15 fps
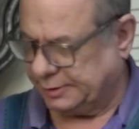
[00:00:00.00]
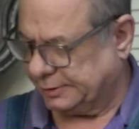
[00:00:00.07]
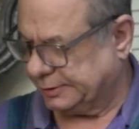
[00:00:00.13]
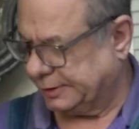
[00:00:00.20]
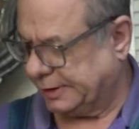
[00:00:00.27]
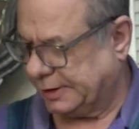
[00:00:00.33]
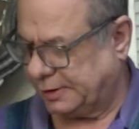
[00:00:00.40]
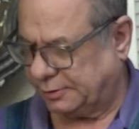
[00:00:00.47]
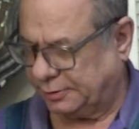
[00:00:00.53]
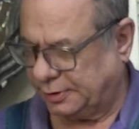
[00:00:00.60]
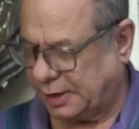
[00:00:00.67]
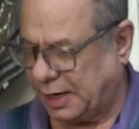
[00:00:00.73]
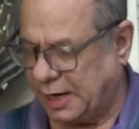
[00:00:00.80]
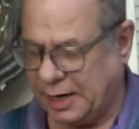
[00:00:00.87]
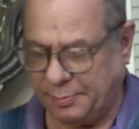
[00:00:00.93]
Now,
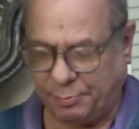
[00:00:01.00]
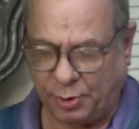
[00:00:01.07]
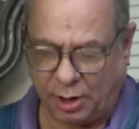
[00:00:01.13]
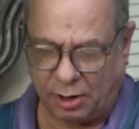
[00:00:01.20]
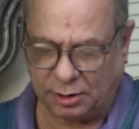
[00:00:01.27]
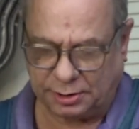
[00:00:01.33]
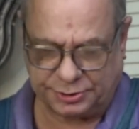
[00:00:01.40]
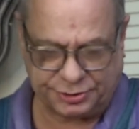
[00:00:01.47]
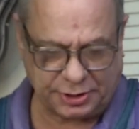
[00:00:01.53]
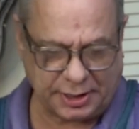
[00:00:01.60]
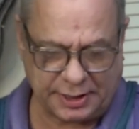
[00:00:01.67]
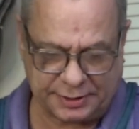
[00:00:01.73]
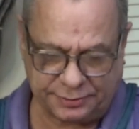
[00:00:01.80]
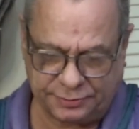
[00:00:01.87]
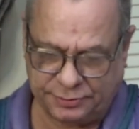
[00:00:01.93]
I
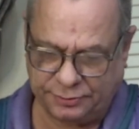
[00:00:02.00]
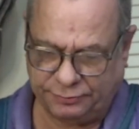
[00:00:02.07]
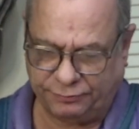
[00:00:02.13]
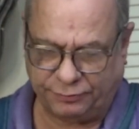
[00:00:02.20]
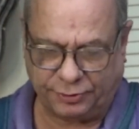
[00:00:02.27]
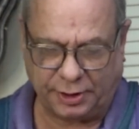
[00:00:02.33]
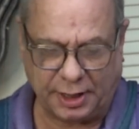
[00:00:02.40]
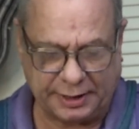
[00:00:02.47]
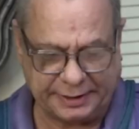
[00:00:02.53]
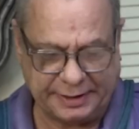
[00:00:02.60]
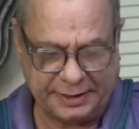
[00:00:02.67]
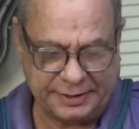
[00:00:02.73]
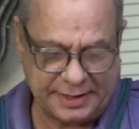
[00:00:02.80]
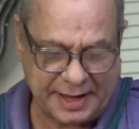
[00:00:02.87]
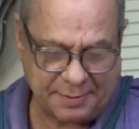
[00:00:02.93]
apologize for not
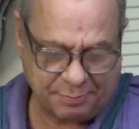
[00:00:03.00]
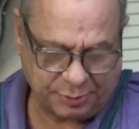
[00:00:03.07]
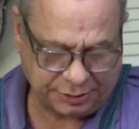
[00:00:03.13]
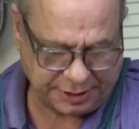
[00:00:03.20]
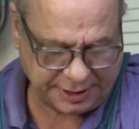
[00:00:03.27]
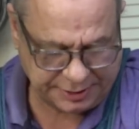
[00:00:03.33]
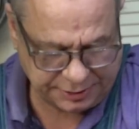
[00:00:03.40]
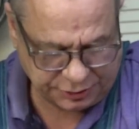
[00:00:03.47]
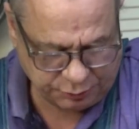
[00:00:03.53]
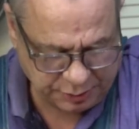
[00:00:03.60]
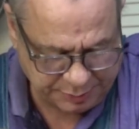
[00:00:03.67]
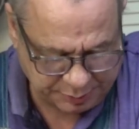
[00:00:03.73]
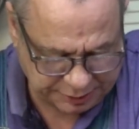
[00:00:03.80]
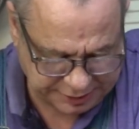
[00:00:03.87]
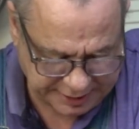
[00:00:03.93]
getting that
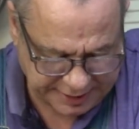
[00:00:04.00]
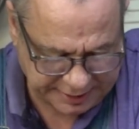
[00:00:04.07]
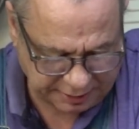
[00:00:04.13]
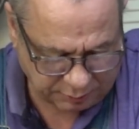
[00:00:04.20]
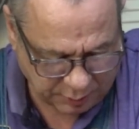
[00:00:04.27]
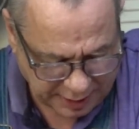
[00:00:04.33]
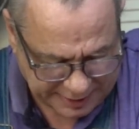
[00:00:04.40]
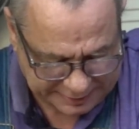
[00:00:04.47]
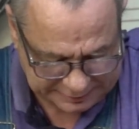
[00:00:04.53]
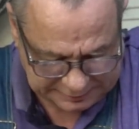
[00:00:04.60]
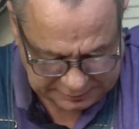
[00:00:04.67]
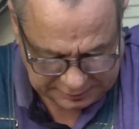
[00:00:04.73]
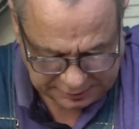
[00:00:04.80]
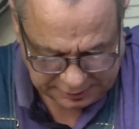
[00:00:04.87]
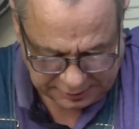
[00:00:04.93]
sweet potato right
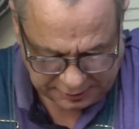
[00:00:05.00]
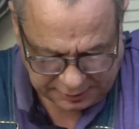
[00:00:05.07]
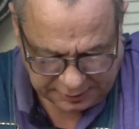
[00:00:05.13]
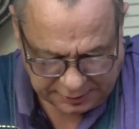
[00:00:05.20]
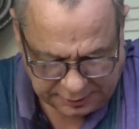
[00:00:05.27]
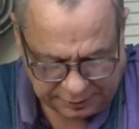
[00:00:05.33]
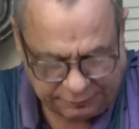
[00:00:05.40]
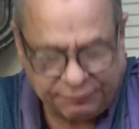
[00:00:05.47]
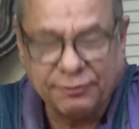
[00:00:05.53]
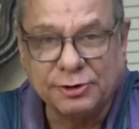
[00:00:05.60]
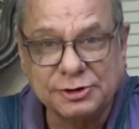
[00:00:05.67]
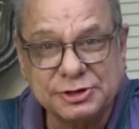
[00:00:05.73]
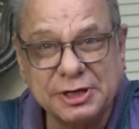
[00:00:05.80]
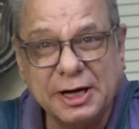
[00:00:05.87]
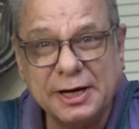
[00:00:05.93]
the
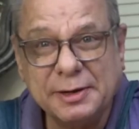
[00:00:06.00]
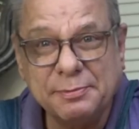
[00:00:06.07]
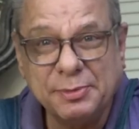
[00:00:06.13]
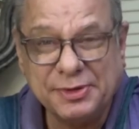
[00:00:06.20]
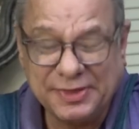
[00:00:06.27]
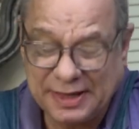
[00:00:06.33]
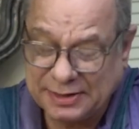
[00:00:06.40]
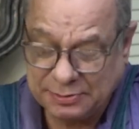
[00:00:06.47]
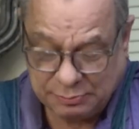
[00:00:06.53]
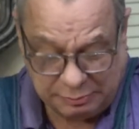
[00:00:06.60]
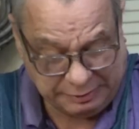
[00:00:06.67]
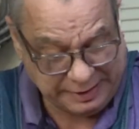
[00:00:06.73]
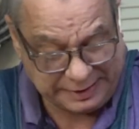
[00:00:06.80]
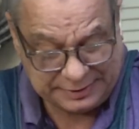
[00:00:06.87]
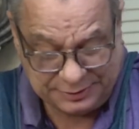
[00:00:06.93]
first time, but
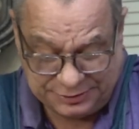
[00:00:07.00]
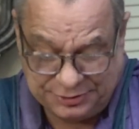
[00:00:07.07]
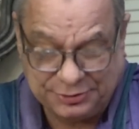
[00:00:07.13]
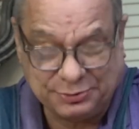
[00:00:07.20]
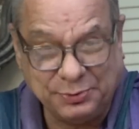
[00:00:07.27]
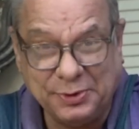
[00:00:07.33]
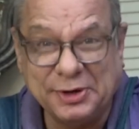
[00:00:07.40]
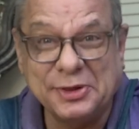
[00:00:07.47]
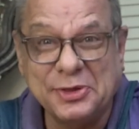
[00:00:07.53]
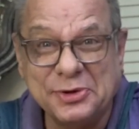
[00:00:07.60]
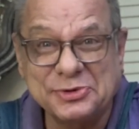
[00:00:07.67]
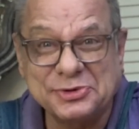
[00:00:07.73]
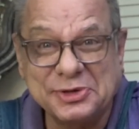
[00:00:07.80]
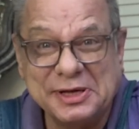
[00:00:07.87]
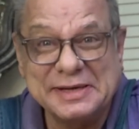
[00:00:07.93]
that's just one of
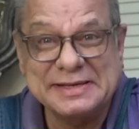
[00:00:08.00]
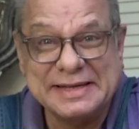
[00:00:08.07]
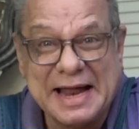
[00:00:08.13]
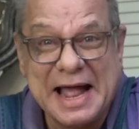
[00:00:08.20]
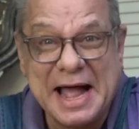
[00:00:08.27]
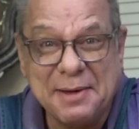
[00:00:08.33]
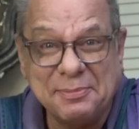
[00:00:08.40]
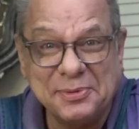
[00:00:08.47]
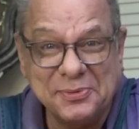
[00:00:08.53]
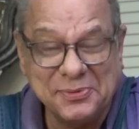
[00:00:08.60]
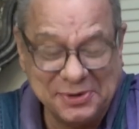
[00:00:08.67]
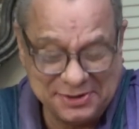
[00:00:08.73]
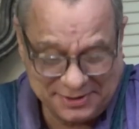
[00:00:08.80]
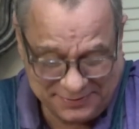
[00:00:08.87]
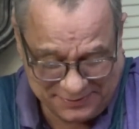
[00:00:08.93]
those things that happen
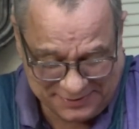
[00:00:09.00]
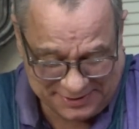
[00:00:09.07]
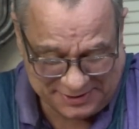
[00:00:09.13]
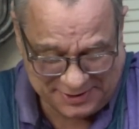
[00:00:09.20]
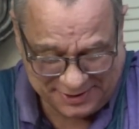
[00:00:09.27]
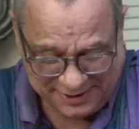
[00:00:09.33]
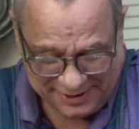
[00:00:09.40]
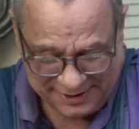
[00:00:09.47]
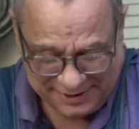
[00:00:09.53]
when you